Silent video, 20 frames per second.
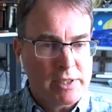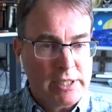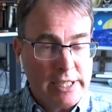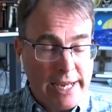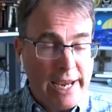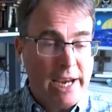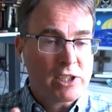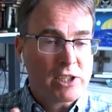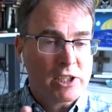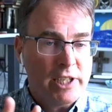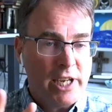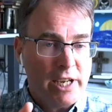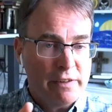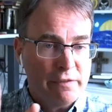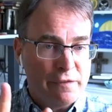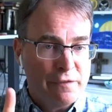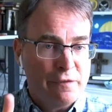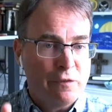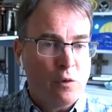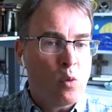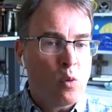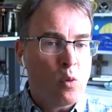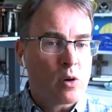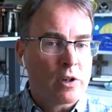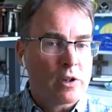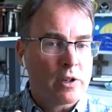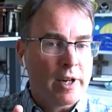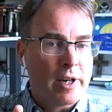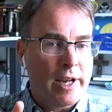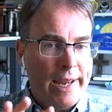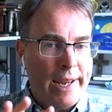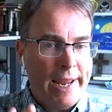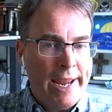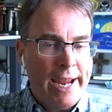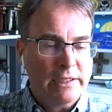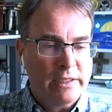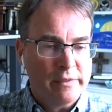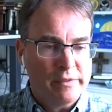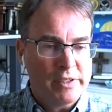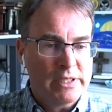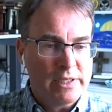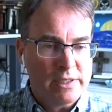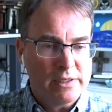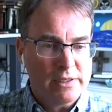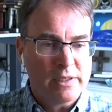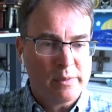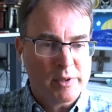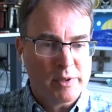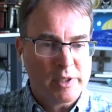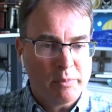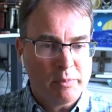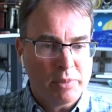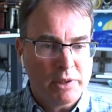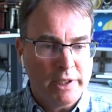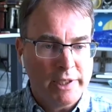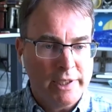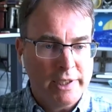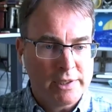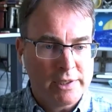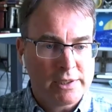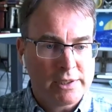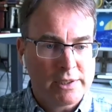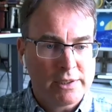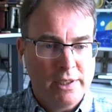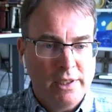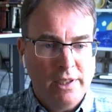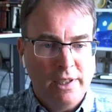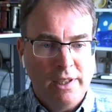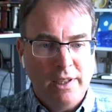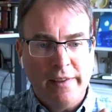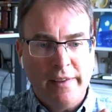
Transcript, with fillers: because they actually had four active systems in place.